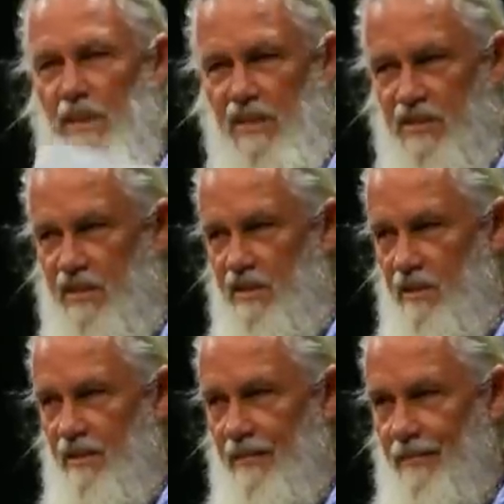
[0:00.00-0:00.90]
be
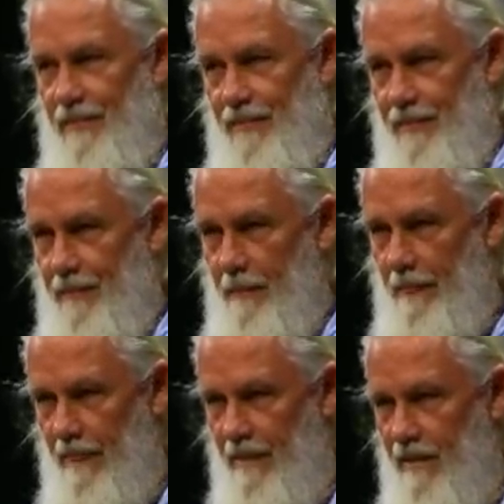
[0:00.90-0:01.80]
still.
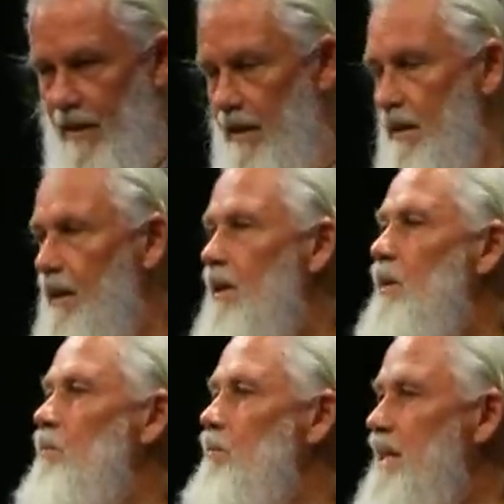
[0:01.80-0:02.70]
Okay,
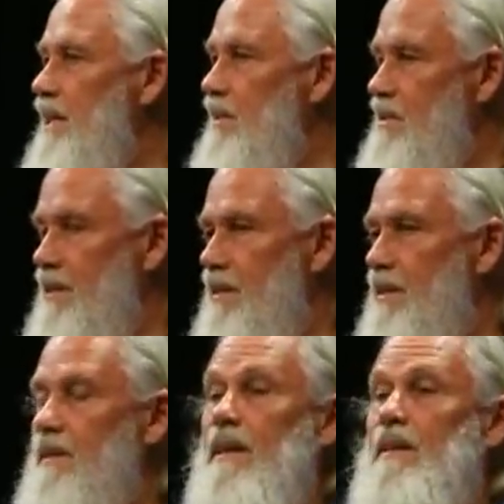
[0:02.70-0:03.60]
be
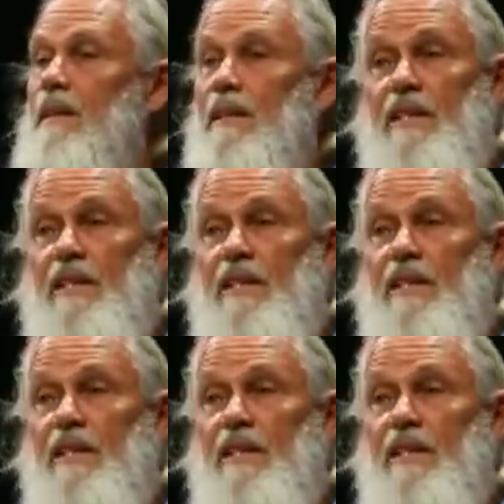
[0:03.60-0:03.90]
still, and he